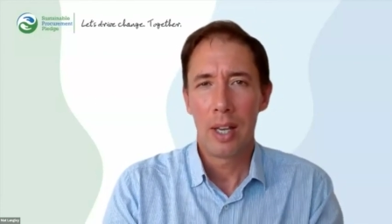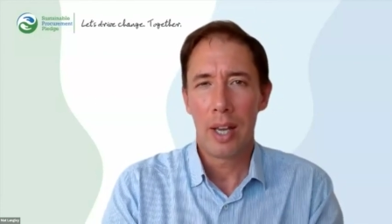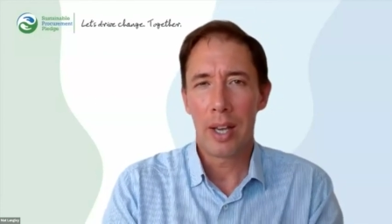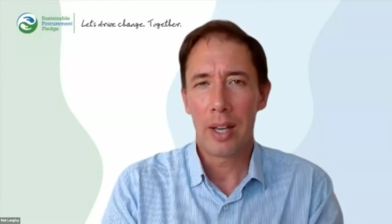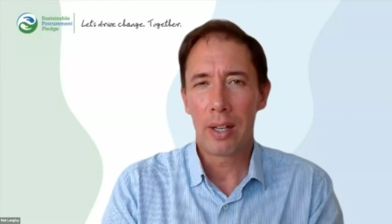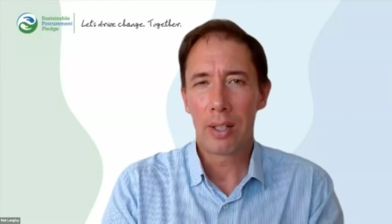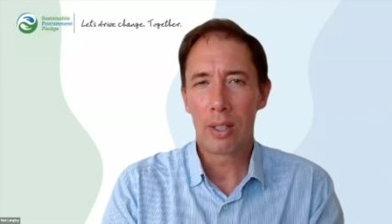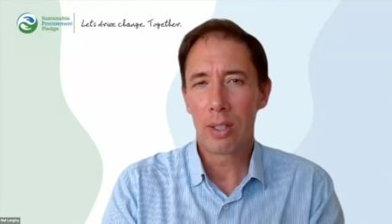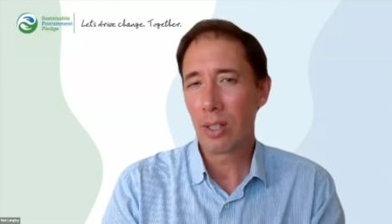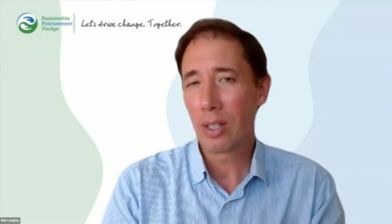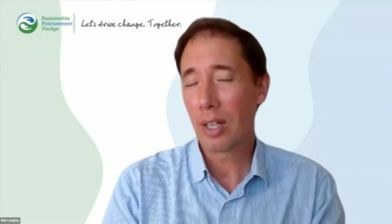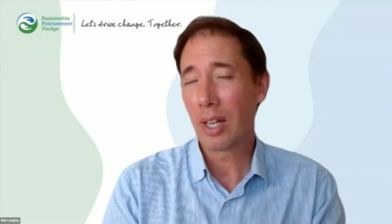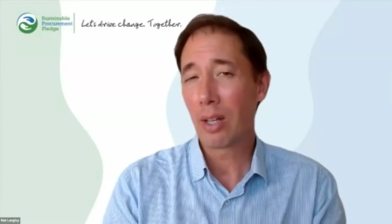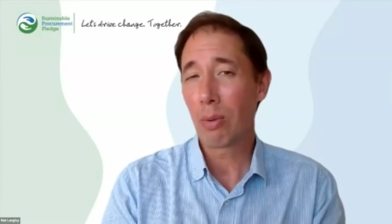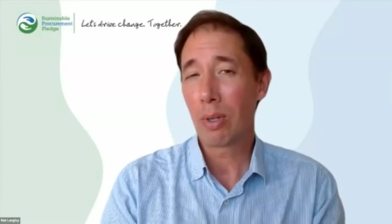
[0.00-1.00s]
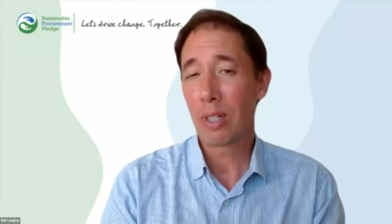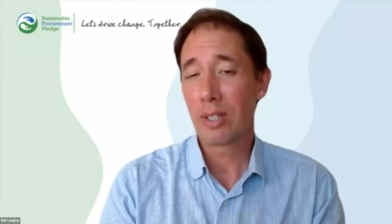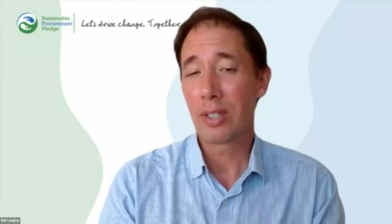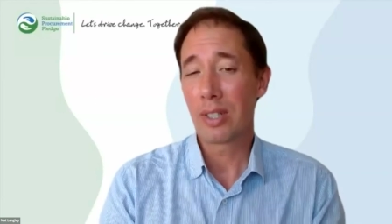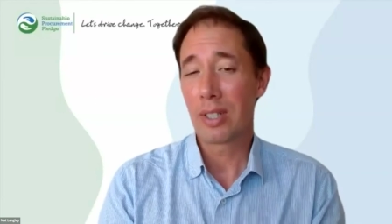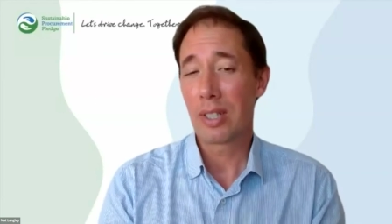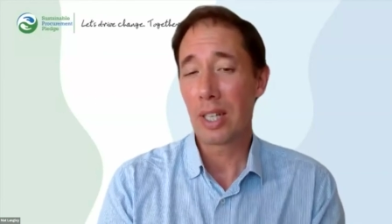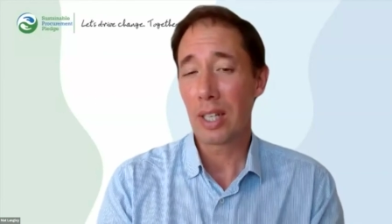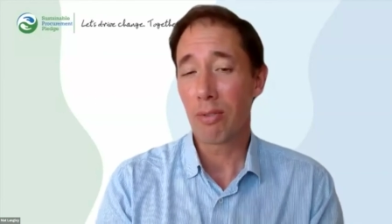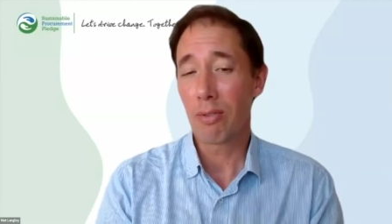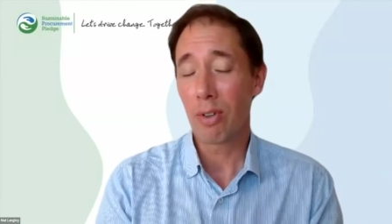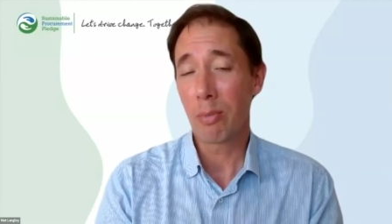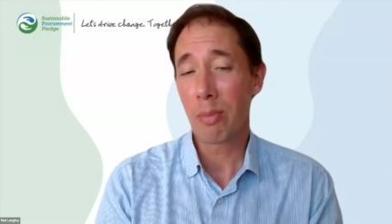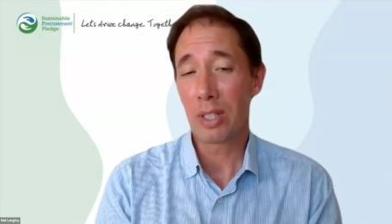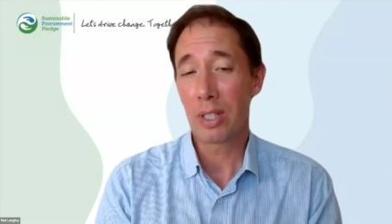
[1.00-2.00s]
Uh, otherwise, thank you
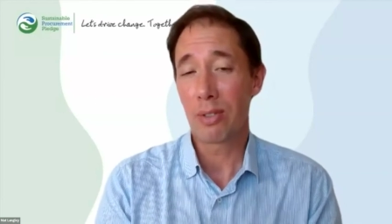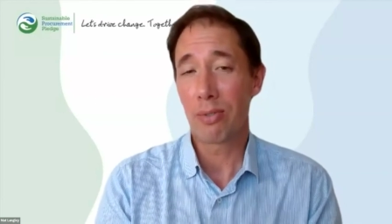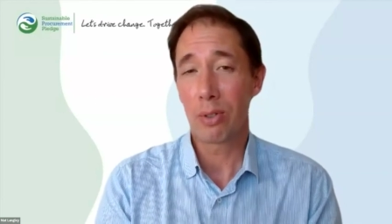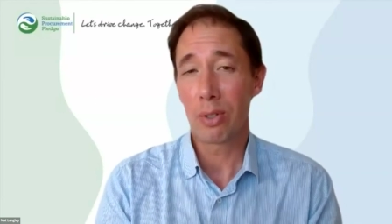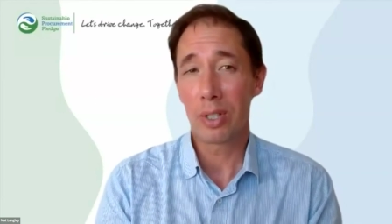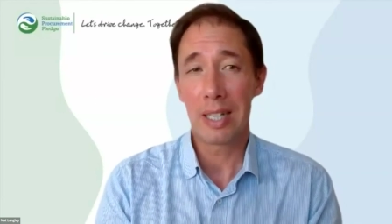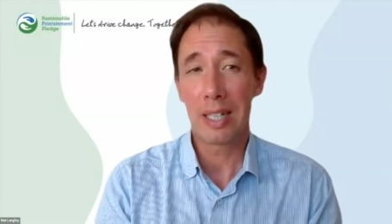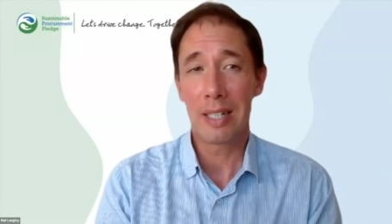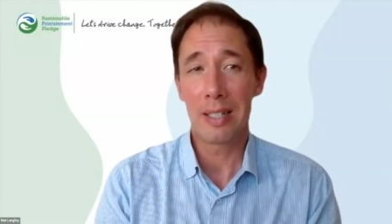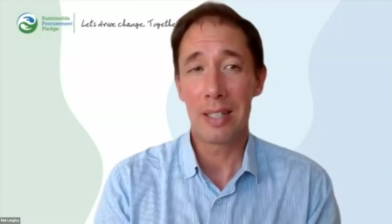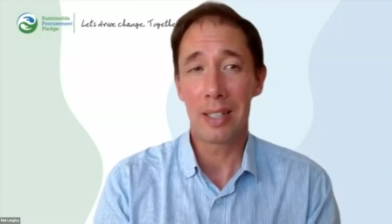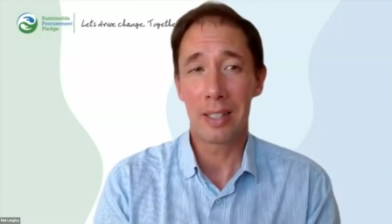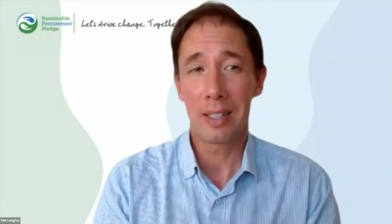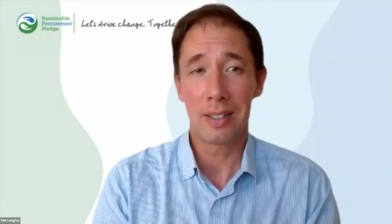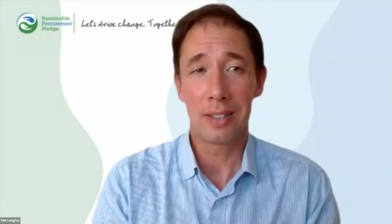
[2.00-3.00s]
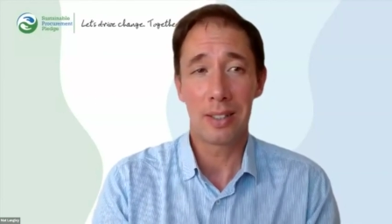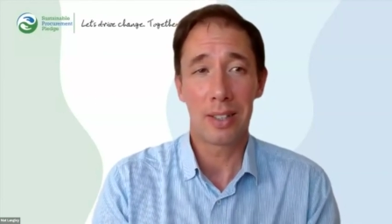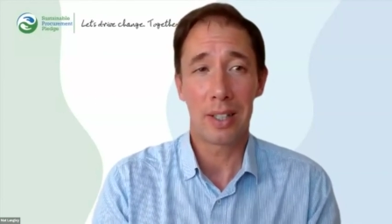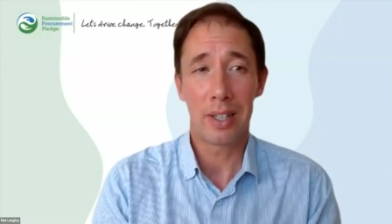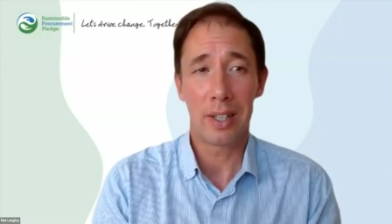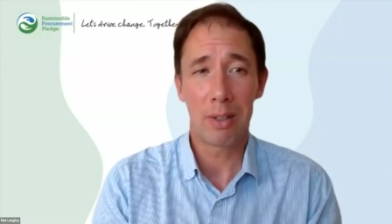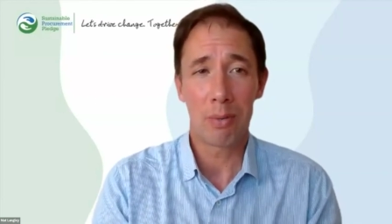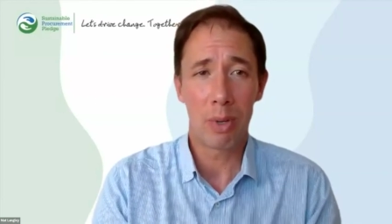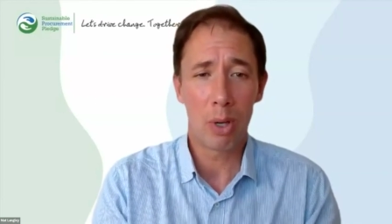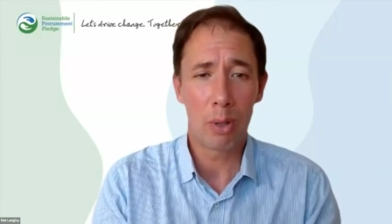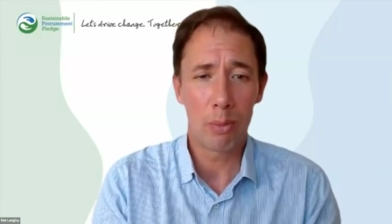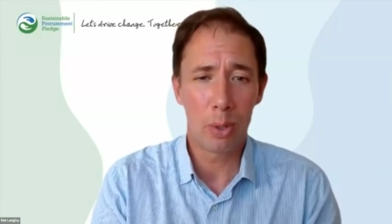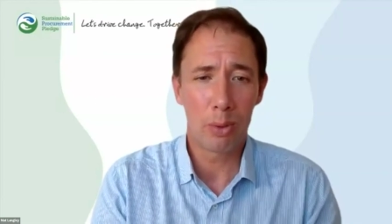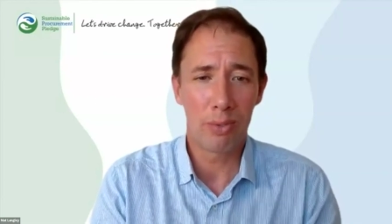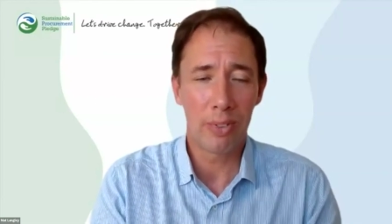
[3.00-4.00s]
very much for attending and um,
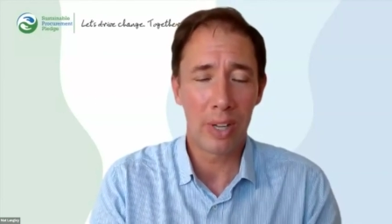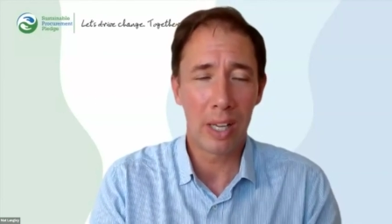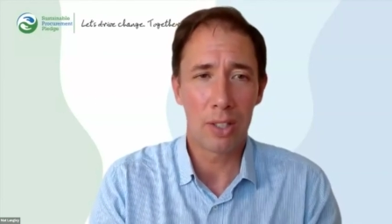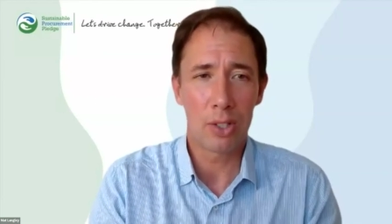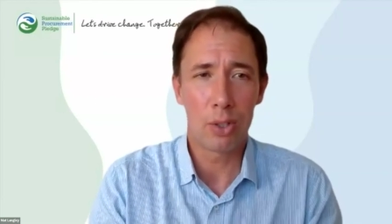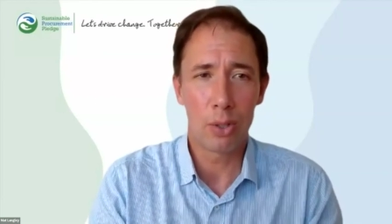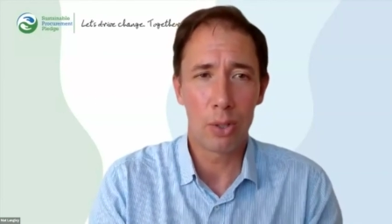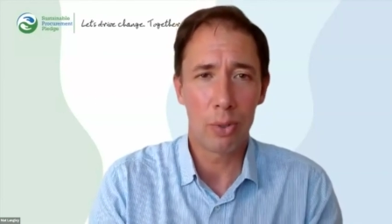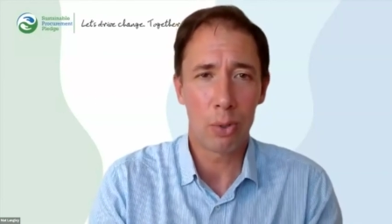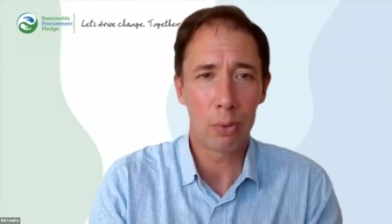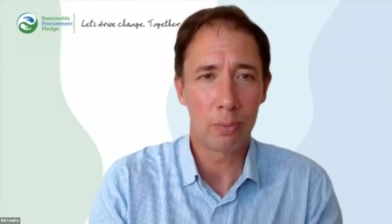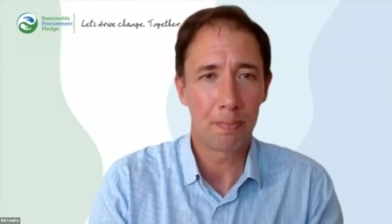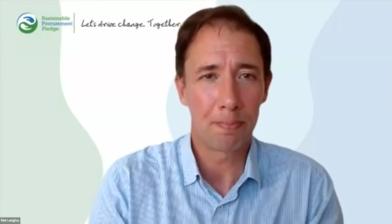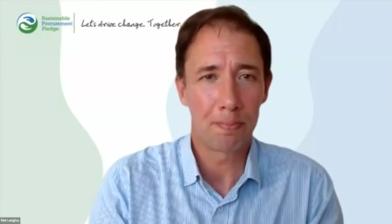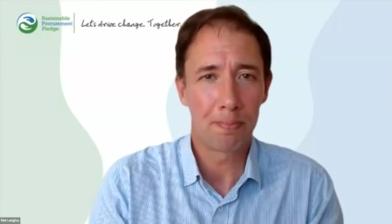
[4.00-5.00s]
hope you found this useful.